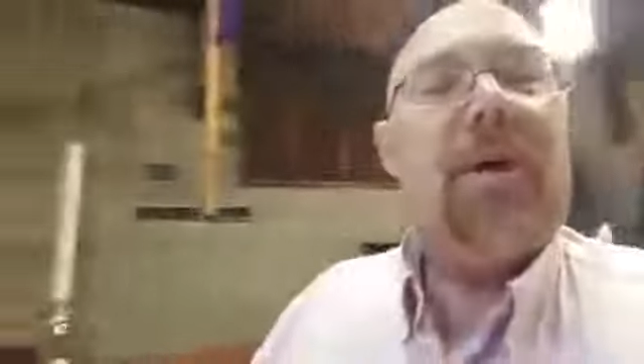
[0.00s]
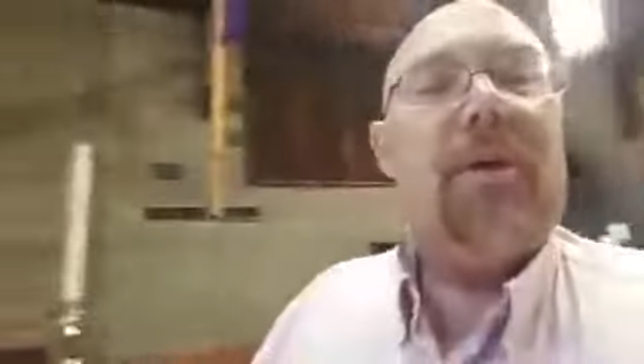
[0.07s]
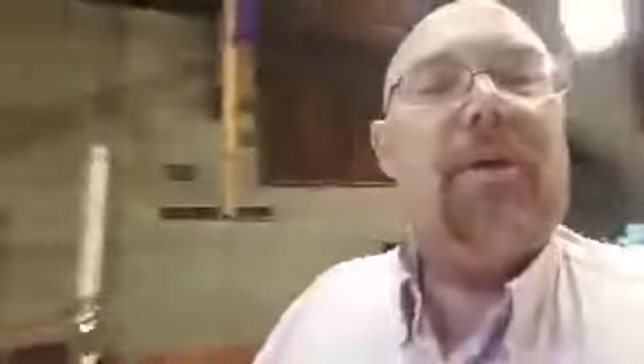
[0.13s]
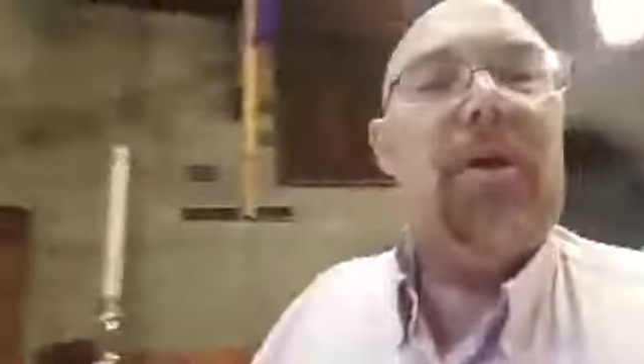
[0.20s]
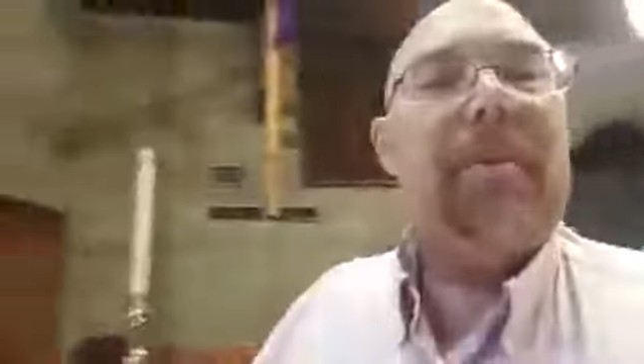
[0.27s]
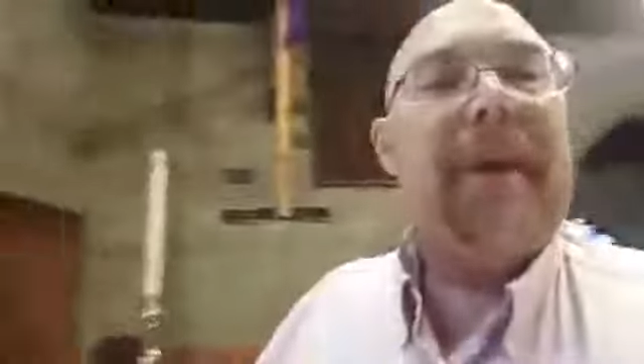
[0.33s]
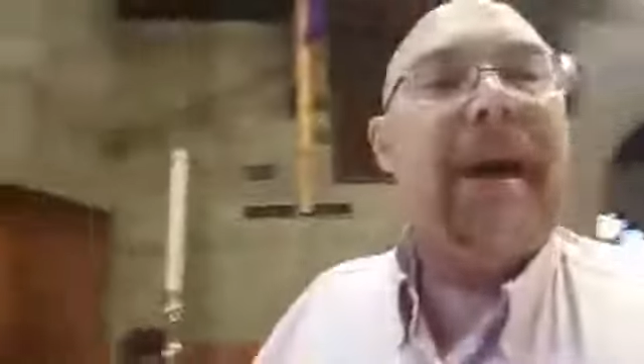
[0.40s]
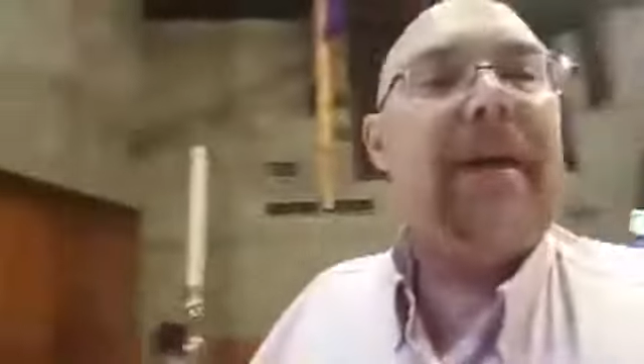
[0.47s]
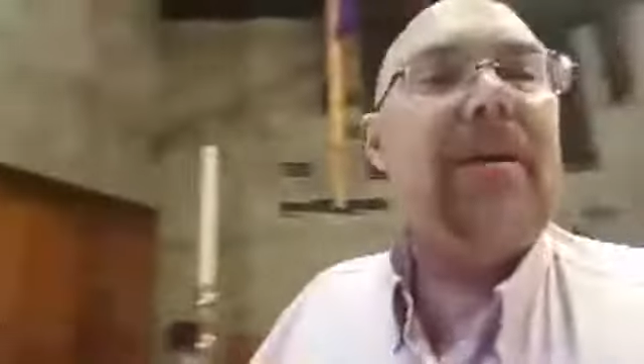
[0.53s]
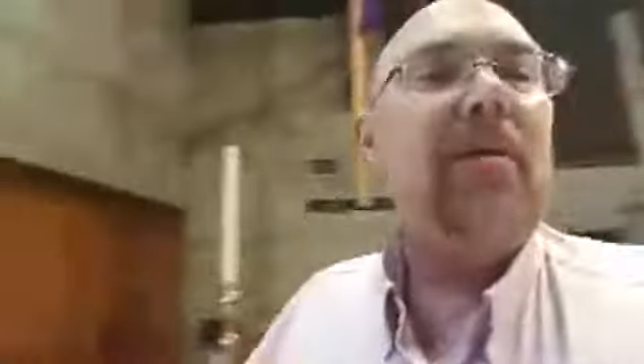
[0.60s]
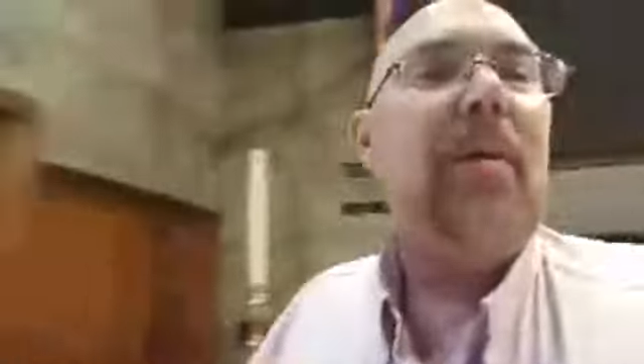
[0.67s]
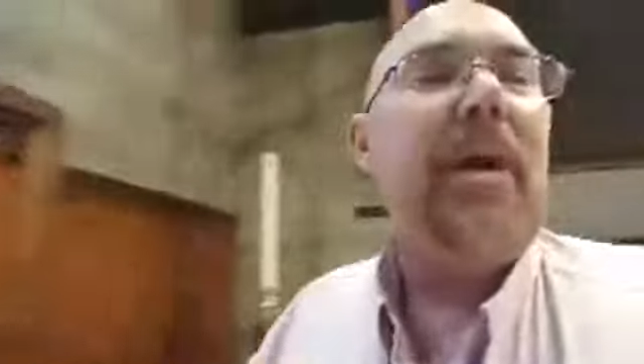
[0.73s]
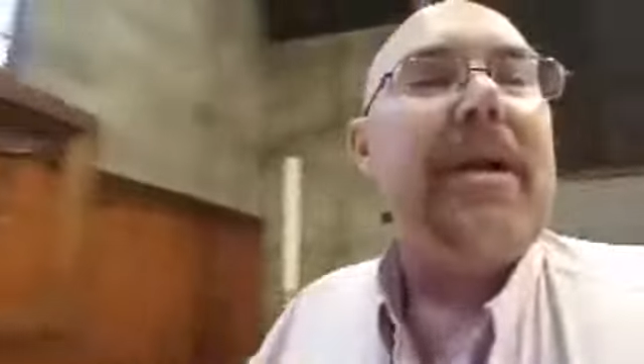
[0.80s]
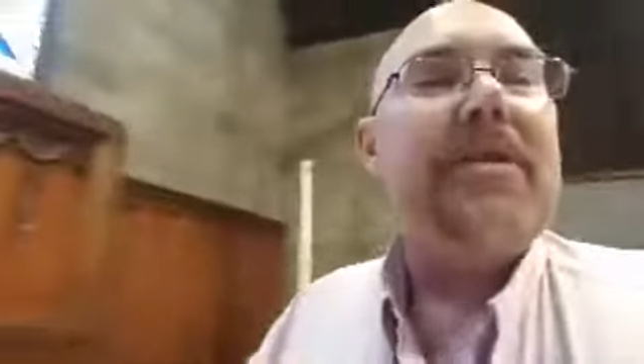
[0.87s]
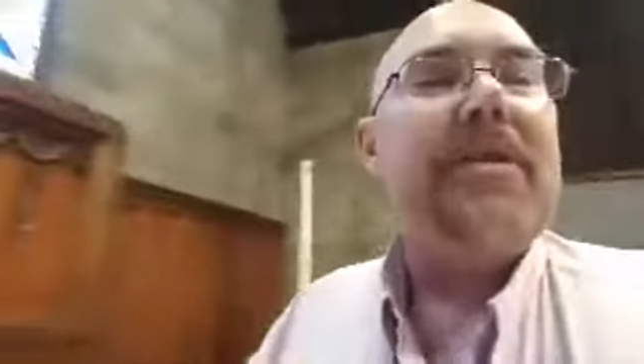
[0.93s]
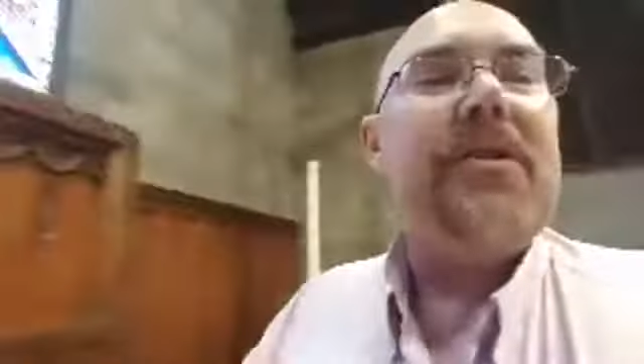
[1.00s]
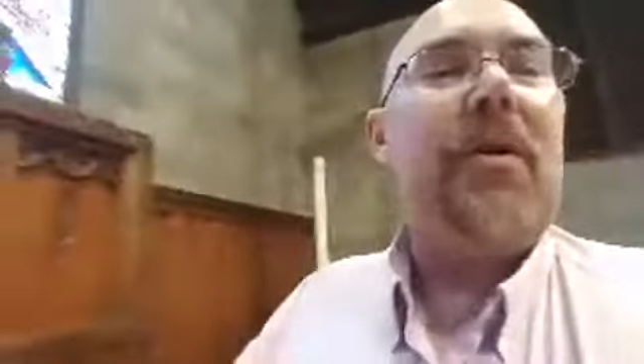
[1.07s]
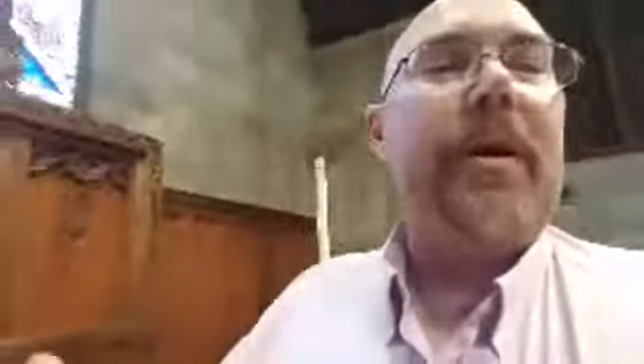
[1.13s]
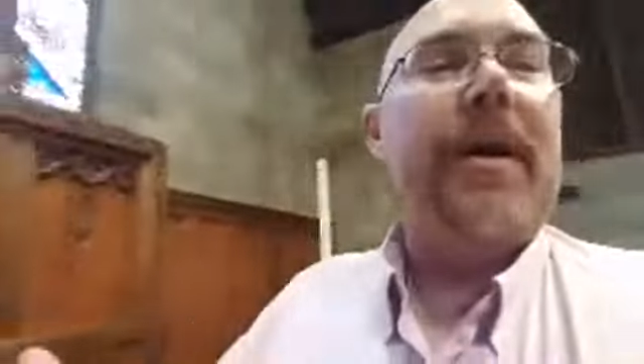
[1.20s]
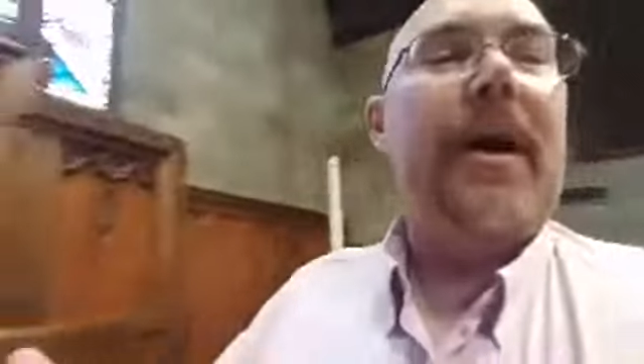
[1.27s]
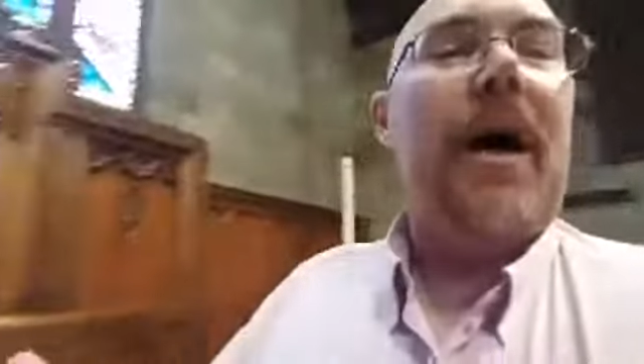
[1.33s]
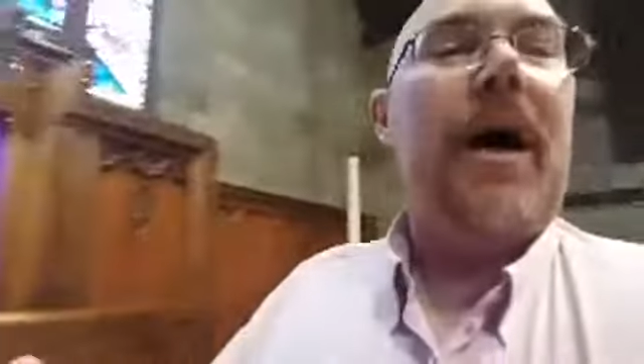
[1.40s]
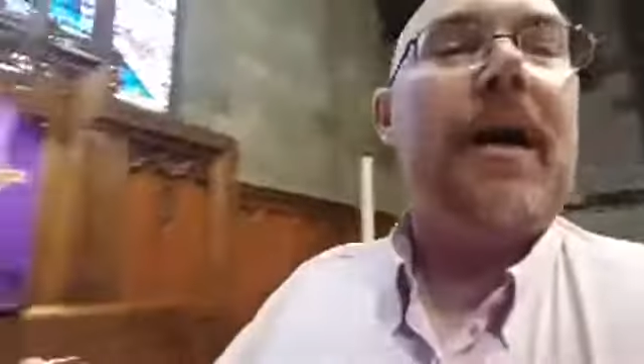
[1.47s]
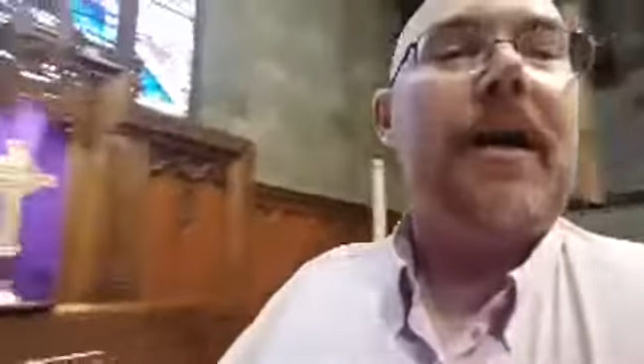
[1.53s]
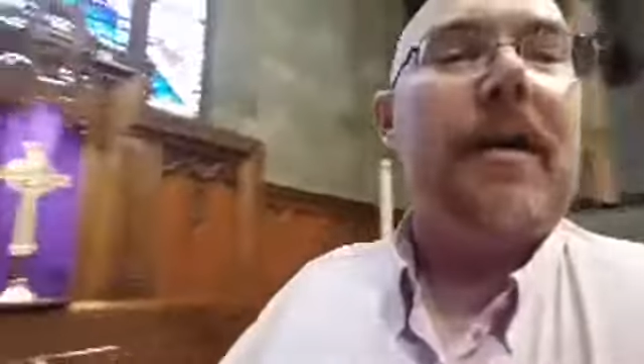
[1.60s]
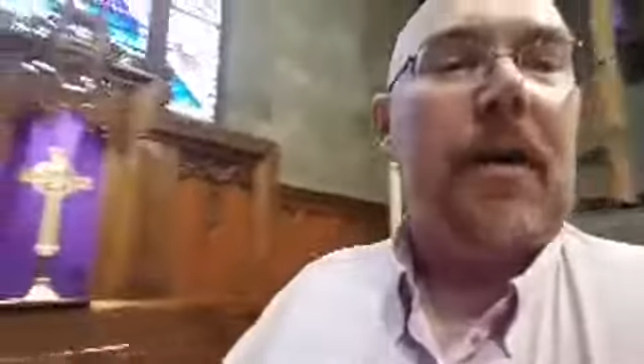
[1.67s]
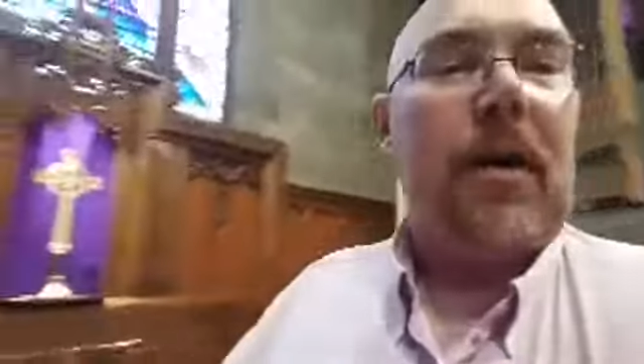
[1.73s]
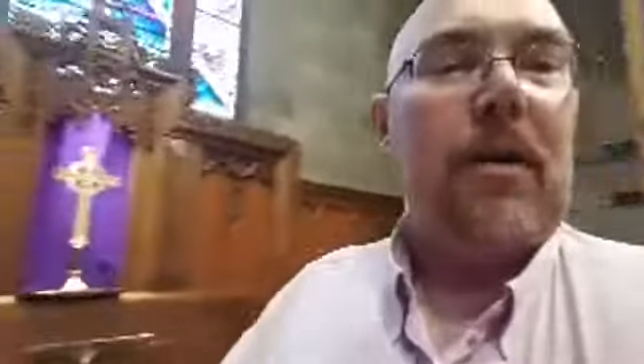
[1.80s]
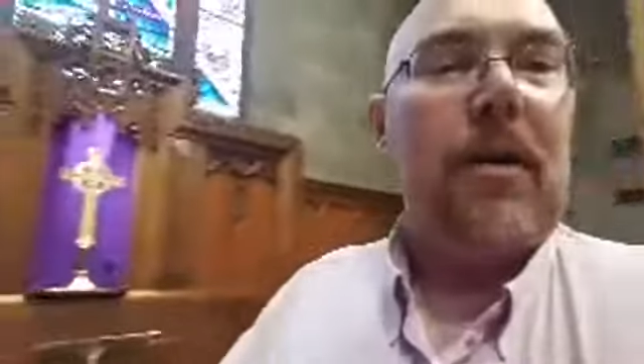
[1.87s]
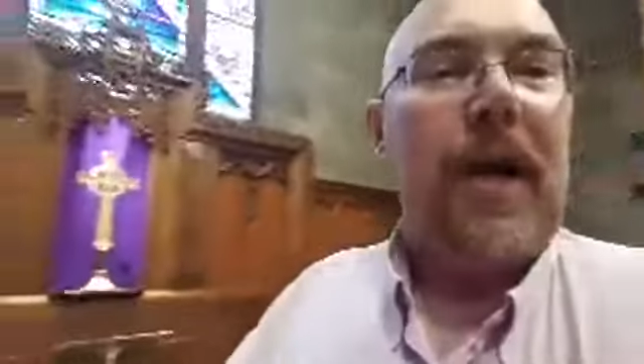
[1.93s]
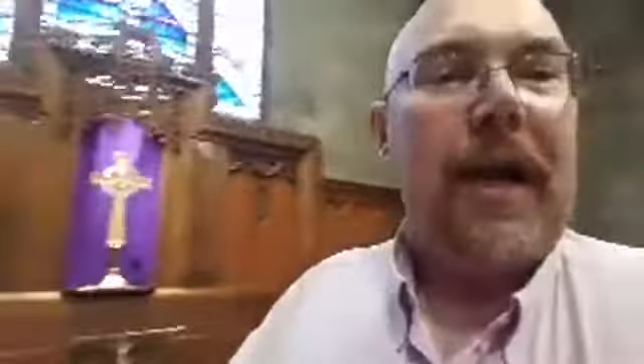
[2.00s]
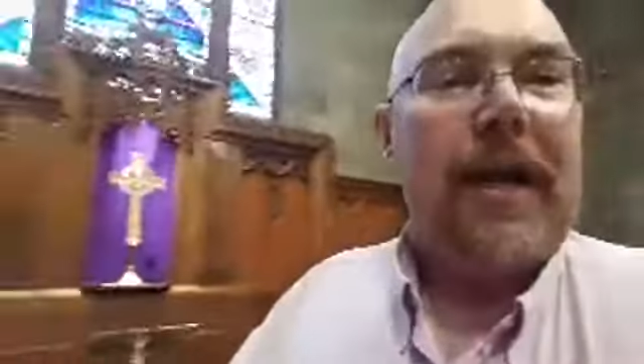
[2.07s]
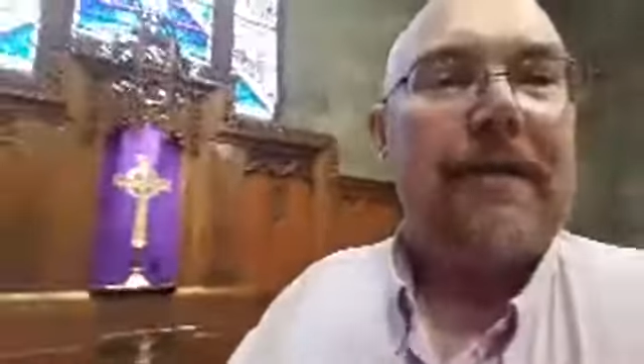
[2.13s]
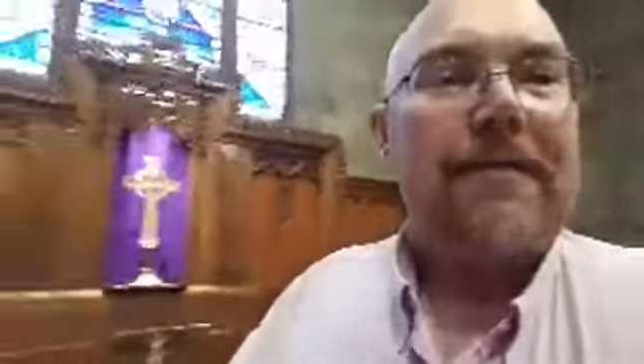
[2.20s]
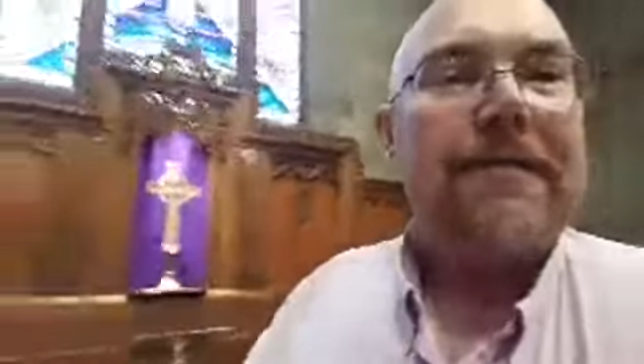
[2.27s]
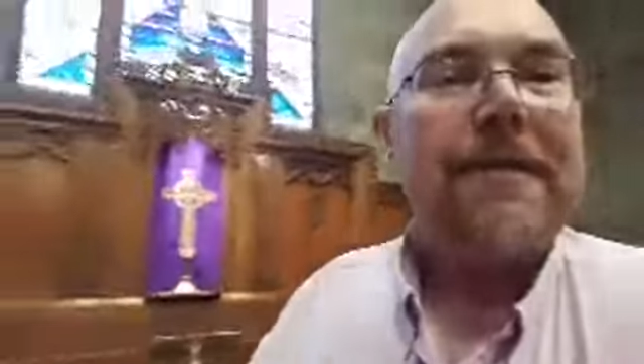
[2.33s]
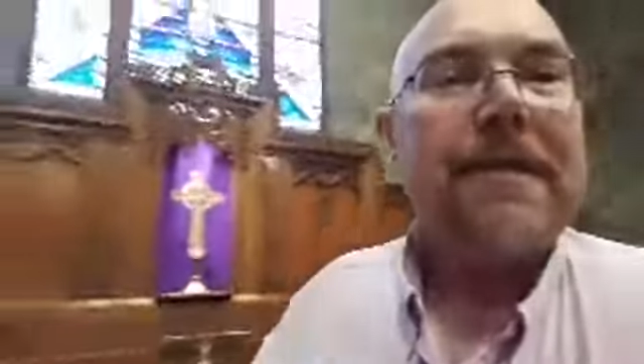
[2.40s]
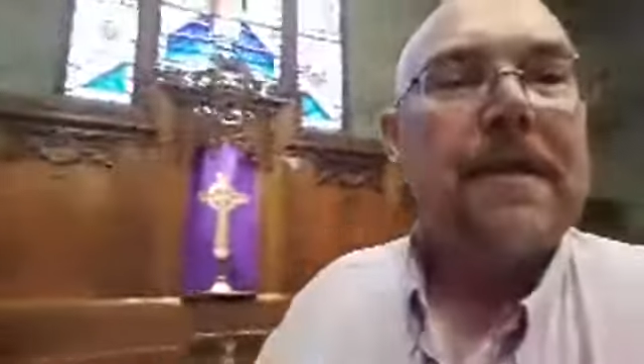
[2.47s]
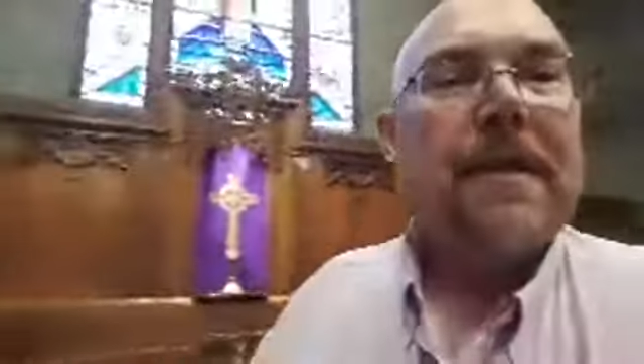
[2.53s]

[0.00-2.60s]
no matter what is going on in our life,